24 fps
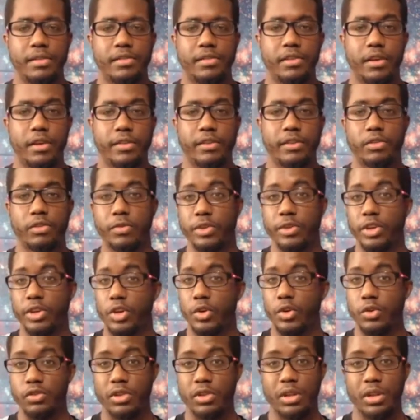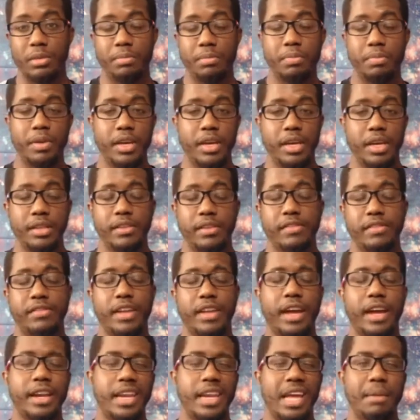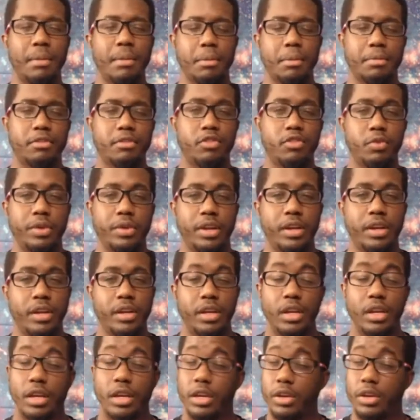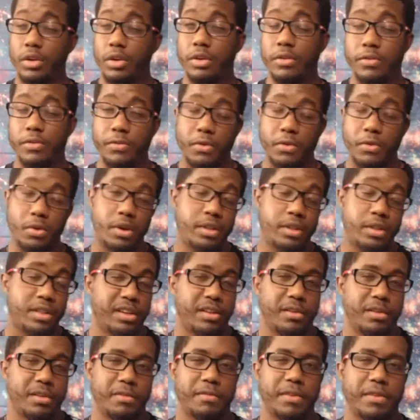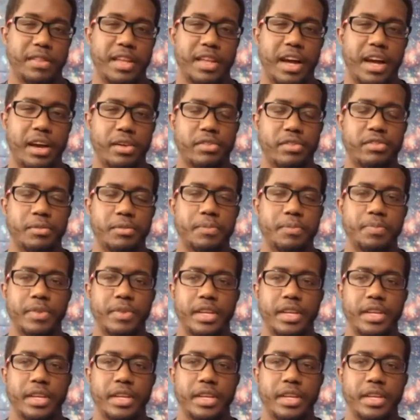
So, this for you is going to be this dynamic between your fourth and your fifth house.